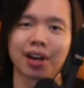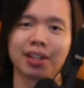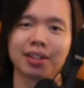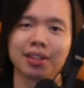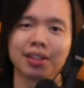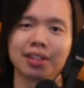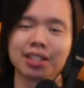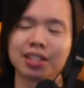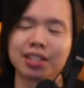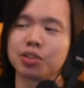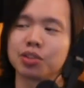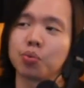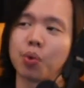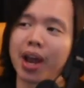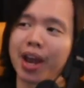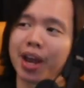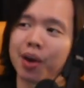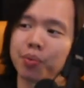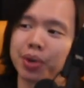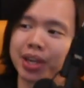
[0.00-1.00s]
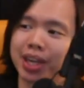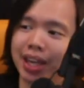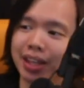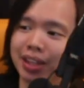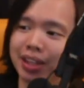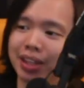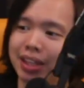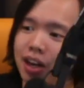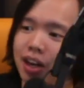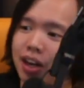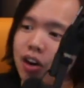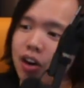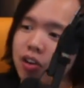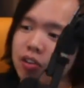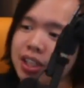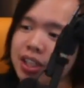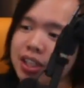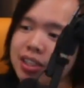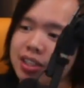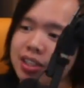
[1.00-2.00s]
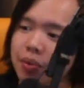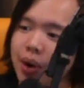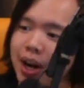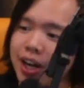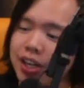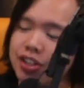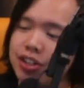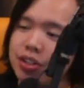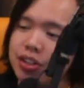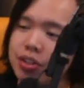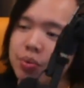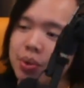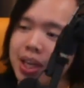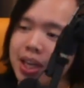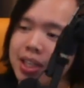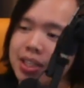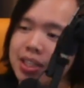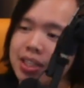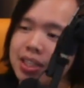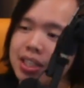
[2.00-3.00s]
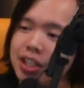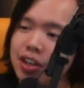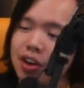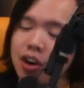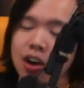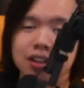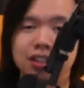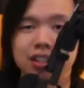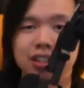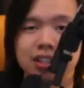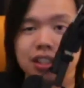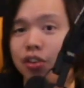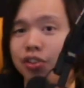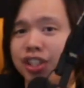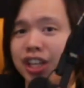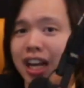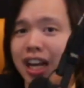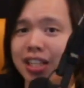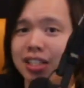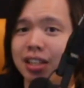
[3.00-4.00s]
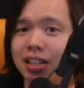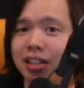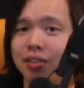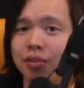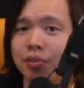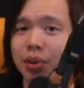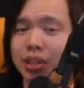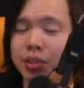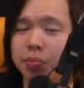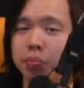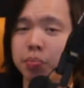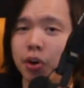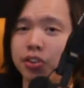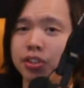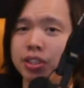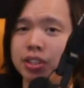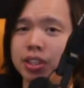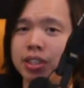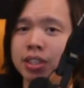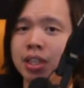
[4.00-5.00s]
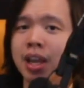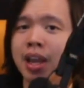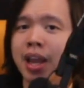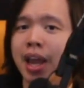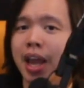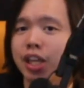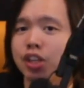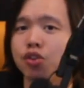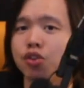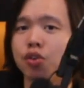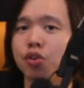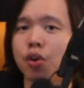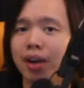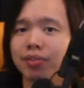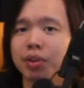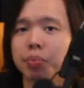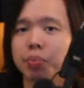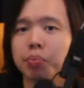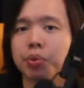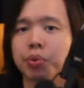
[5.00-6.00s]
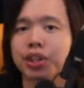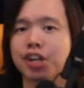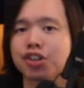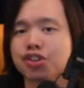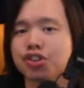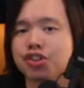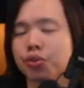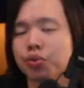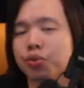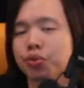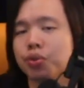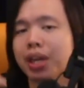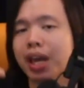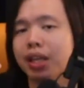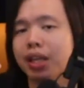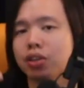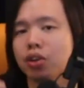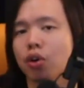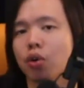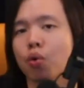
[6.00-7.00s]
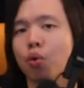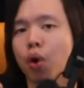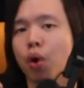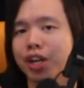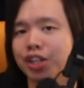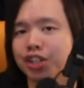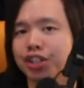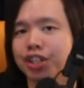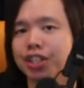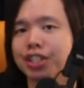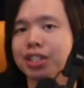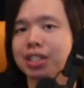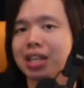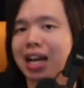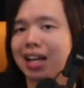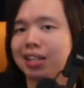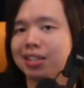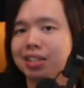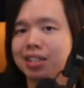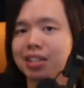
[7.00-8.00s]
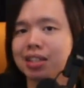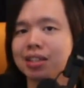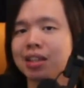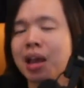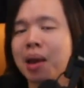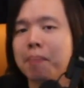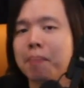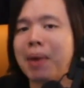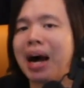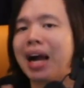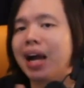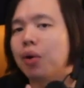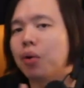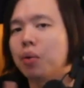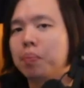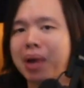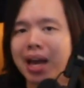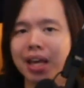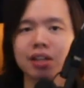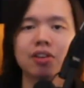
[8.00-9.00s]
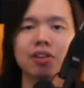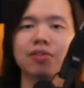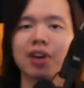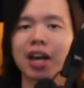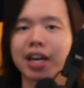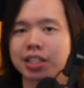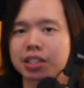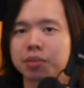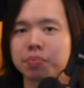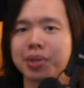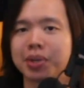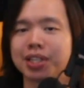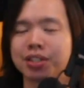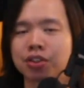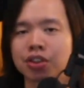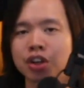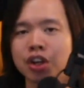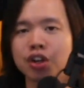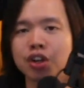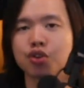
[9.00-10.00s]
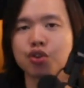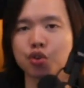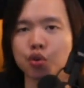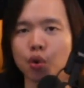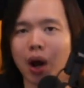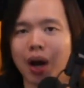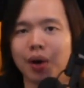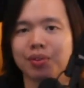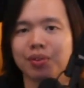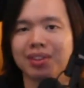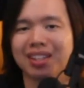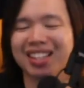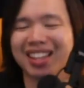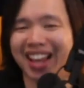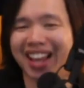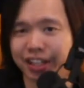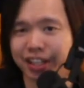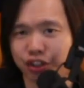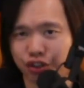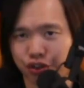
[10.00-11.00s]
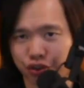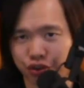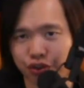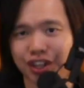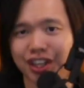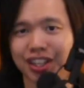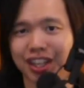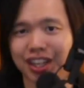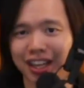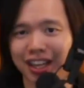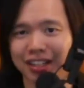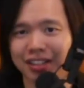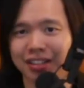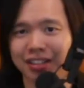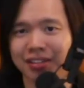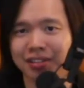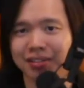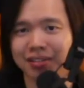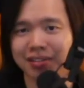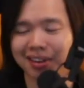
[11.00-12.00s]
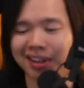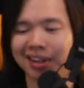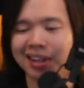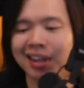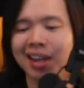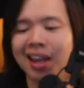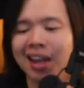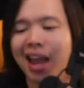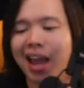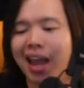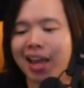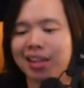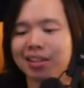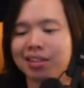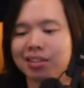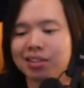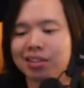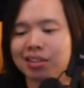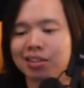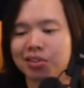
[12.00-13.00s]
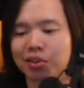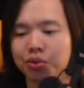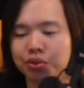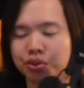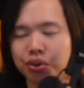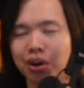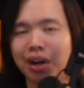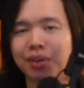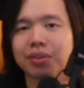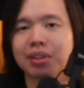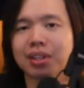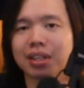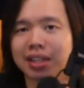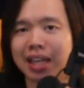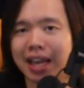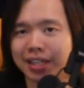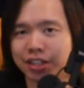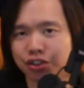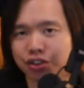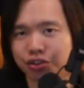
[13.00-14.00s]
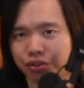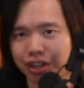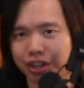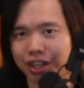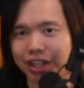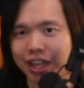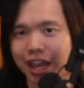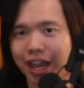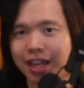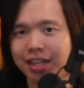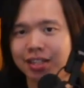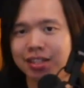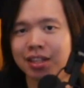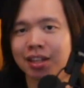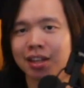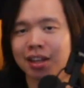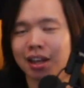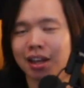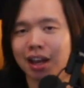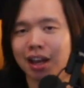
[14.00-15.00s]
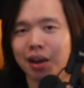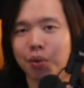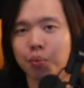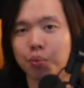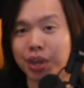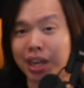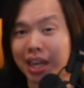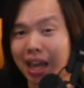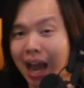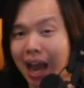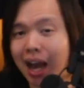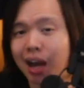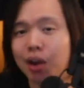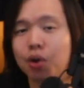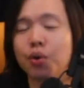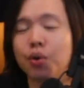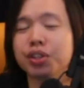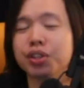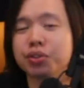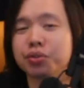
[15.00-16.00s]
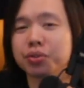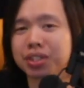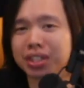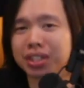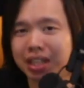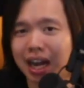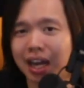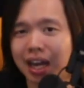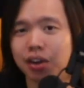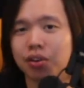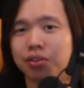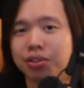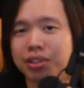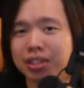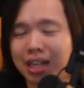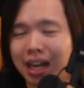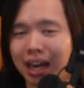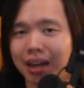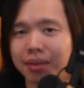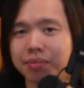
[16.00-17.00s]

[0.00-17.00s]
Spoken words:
This is where we can get all of the interactions. We can see your chats and responses, and you have the potential to get your questions answered by our panel of experts throughout the next 3 days, right? And so throughout the next 3 days, we are going to start on time.